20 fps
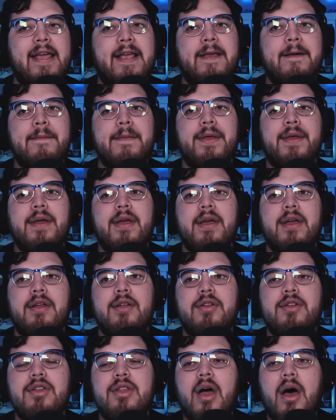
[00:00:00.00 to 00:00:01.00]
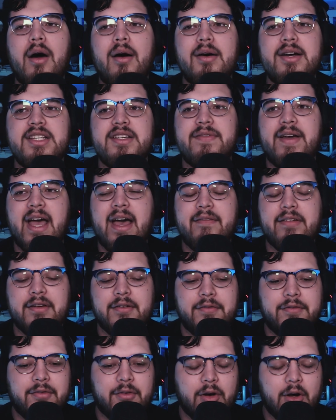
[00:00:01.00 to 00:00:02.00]
like knowledge of
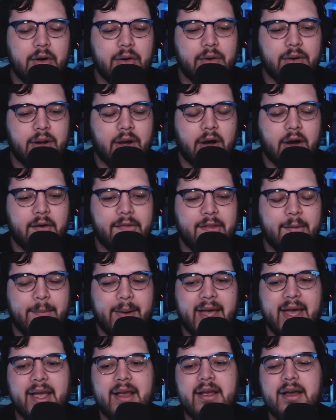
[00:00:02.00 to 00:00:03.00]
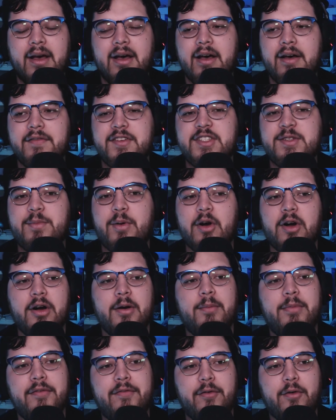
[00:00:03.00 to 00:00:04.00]
having flown on the back of
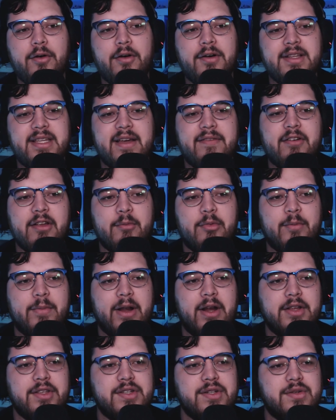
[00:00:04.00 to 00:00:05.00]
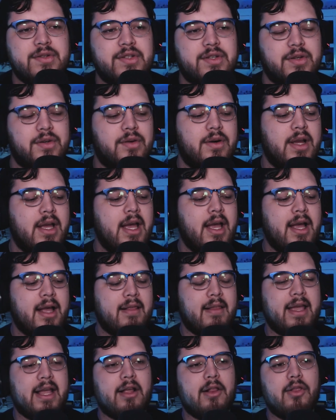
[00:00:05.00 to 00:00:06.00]
Spur before definitely prepared you to
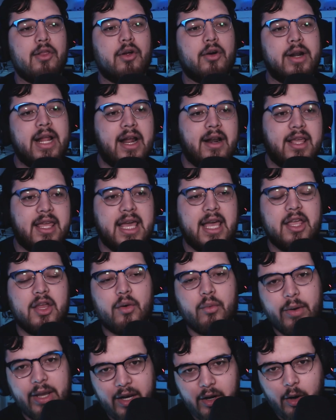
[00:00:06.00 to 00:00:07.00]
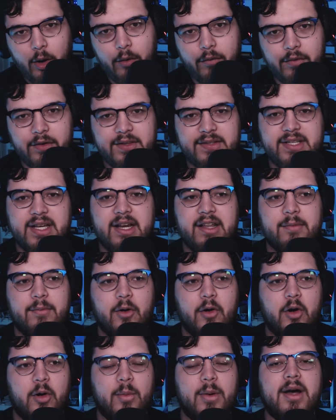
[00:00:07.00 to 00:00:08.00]
like learn how to get your weight over the side of
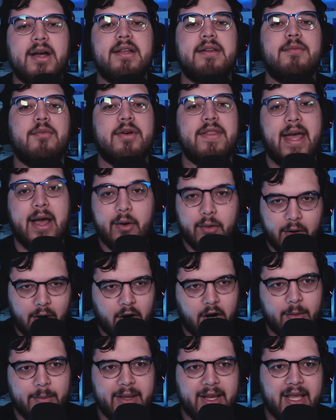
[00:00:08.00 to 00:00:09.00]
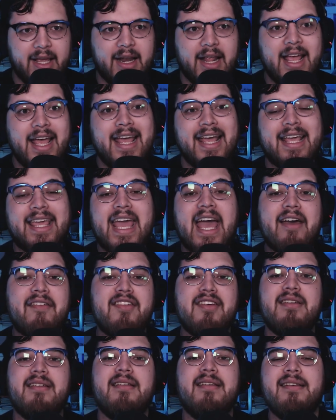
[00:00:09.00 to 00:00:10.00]
the Pokemon without harming it.
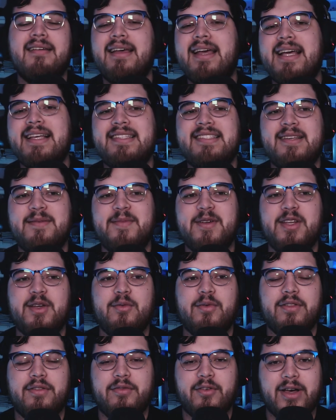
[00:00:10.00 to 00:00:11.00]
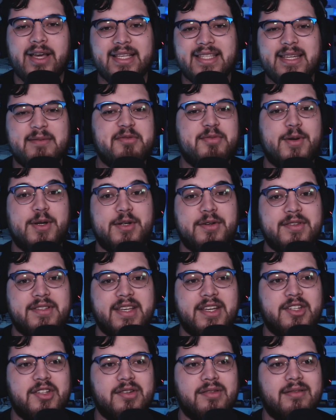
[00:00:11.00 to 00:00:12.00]
Gavin, as somebody with flying type
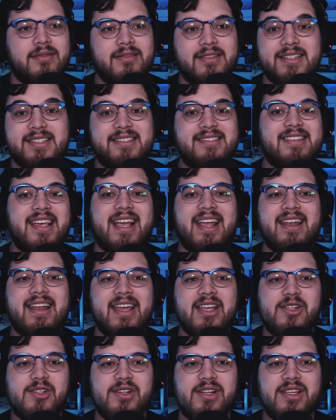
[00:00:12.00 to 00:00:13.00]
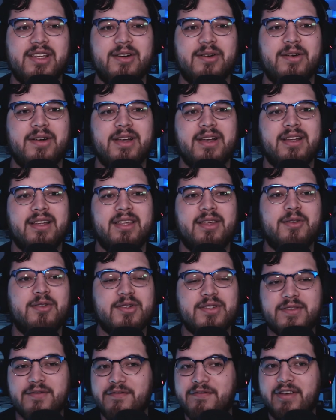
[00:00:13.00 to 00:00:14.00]
specialization, this is second nature to you. You
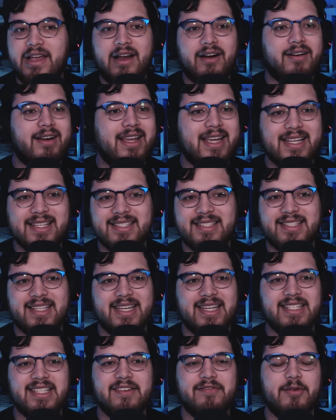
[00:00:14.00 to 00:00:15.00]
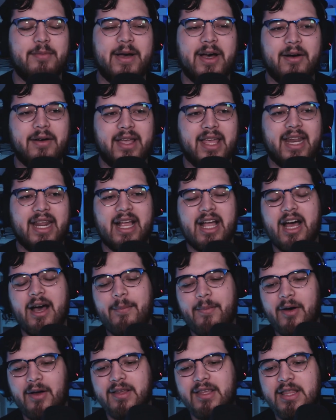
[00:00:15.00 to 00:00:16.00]
just very instinctive about getting
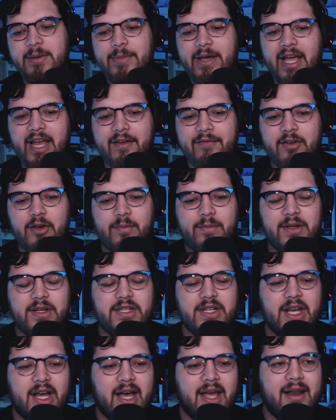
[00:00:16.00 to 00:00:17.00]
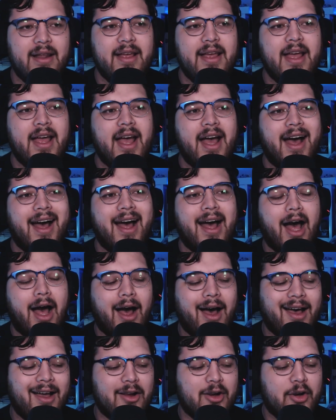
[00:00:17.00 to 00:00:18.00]
up onto the back of your Pidgeot.
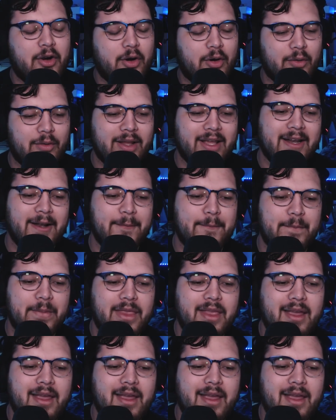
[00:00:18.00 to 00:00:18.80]
Uh, Coryne,